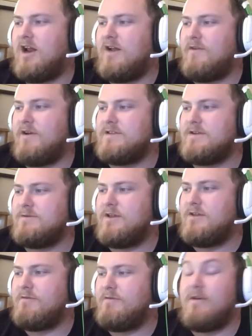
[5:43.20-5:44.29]
didn't realize it was a
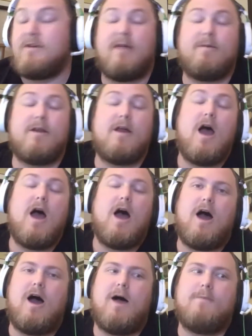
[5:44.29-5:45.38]
three-run. Damn it.
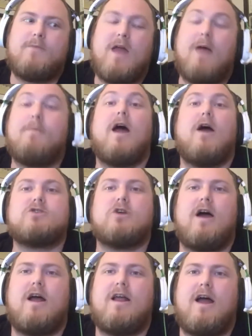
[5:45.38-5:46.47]
Um, yeah, but I also
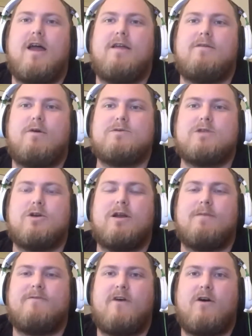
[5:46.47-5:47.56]
I, I, I was looking
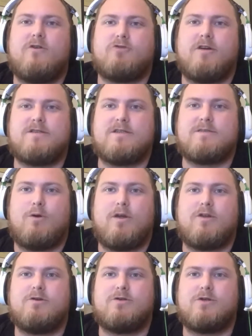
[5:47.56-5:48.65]
up fall drinks this morning,
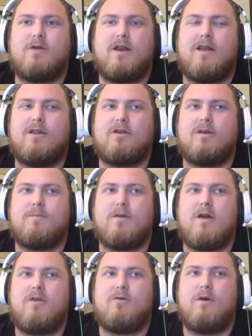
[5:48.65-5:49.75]
too. So then I looked up
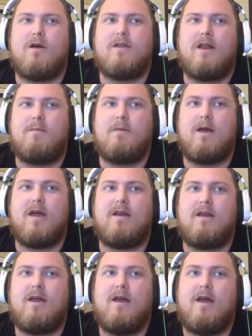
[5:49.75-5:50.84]
another one that I made.
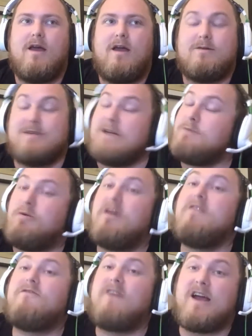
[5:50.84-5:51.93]
It was actually
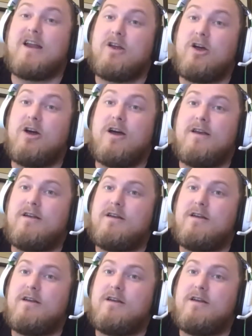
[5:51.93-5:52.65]
pretty fucking good.